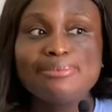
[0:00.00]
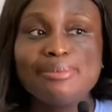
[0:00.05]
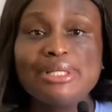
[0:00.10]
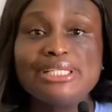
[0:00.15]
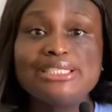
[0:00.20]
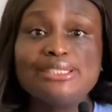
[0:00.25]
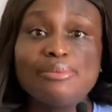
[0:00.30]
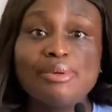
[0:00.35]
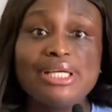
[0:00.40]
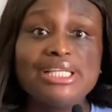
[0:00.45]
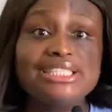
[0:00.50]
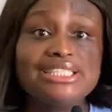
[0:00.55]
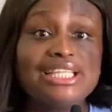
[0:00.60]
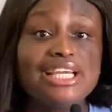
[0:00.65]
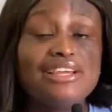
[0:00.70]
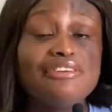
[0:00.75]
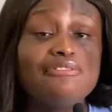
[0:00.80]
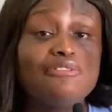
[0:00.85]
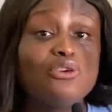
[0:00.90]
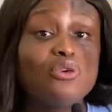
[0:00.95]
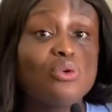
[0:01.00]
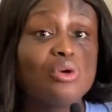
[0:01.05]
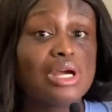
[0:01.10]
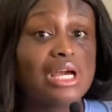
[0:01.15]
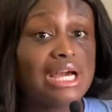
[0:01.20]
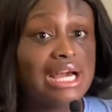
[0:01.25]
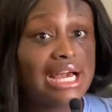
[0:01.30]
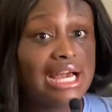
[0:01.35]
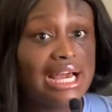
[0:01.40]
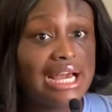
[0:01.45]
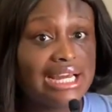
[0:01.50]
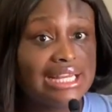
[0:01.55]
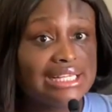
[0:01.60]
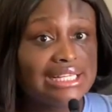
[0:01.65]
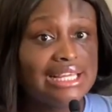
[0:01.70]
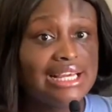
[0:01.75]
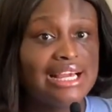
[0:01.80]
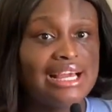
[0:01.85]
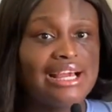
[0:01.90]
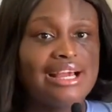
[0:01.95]
please, please, if you can,
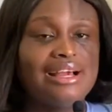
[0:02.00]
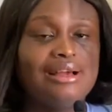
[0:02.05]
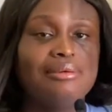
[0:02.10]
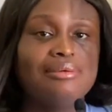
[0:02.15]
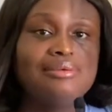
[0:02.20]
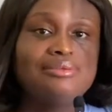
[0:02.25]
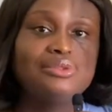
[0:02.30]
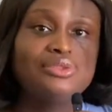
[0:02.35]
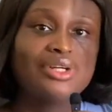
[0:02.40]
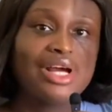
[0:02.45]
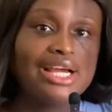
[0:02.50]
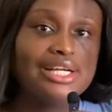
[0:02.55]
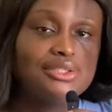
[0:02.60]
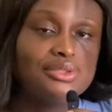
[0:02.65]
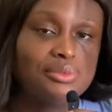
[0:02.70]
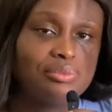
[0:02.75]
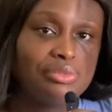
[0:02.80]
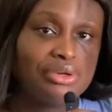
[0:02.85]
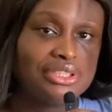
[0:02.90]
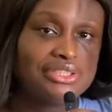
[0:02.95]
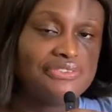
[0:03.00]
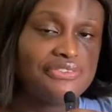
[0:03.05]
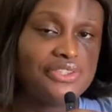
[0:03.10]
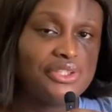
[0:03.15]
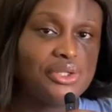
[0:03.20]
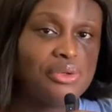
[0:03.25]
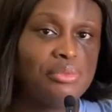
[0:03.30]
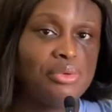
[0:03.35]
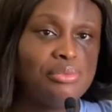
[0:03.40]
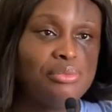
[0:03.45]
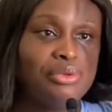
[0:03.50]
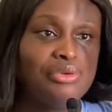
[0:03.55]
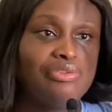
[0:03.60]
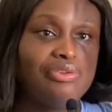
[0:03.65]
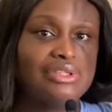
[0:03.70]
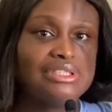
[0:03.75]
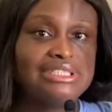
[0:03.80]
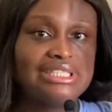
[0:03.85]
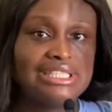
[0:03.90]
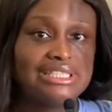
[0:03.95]
try to breastfeed your baby
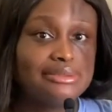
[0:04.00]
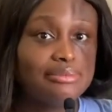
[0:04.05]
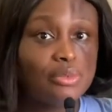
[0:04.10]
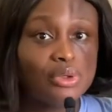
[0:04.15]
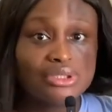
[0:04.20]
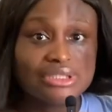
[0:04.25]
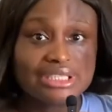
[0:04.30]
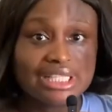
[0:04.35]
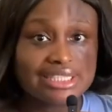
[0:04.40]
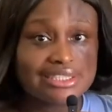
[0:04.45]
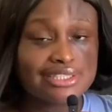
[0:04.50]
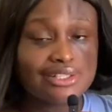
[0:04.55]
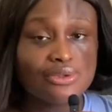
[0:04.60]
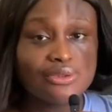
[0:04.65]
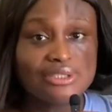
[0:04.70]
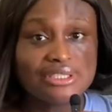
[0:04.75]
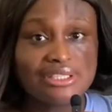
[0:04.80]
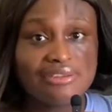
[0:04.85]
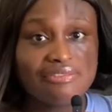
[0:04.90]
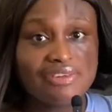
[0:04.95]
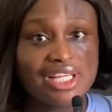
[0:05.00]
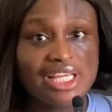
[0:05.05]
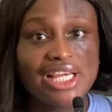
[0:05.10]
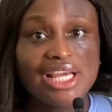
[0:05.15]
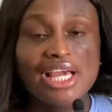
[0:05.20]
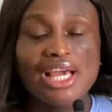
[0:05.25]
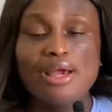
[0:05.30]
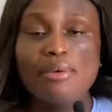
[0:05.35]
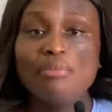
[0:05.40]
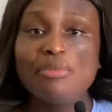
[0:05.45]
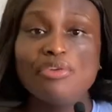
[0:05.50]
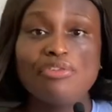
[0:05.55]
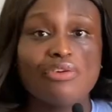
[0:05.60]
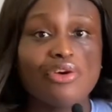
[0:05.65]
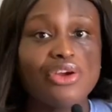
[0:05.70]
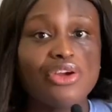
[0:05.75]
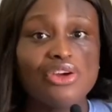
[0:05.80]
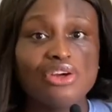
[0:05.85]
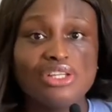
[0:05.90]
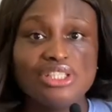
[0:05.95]
for 6 months exclusively
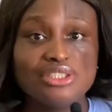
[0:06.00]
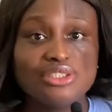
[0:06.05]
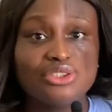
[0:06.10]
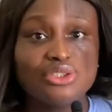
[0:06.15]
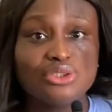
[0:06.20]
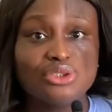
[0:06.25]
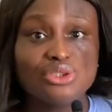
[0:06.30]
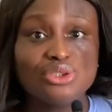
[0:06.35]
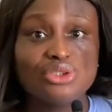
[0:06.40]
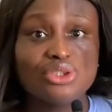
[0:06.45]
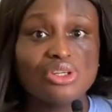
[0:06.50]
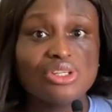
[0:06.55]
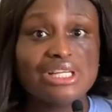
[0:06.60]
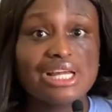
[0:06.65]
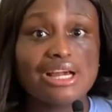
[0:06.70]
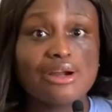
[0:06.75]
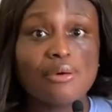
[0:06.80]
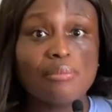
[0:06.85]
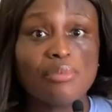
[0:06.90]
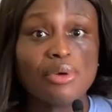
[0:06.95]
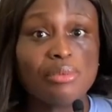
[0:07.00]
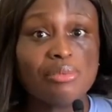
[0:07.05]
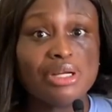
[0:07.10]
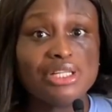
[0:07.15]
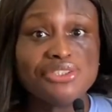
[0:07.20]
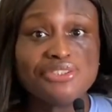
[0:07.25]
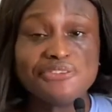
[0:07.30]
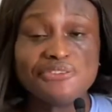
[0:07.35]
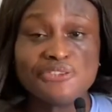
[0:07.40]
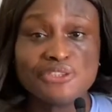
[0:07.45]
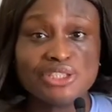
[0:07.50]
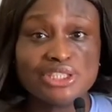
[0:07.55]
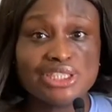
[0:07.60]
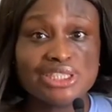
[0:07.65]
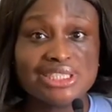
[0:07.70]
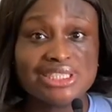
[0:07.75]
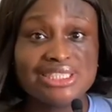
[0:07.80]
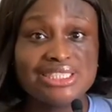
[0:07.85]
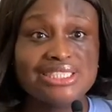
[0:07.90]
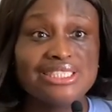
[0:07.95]
before you introduce other complementary
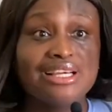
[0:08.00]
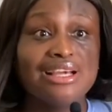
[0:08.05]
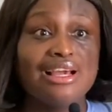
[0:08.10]
feedings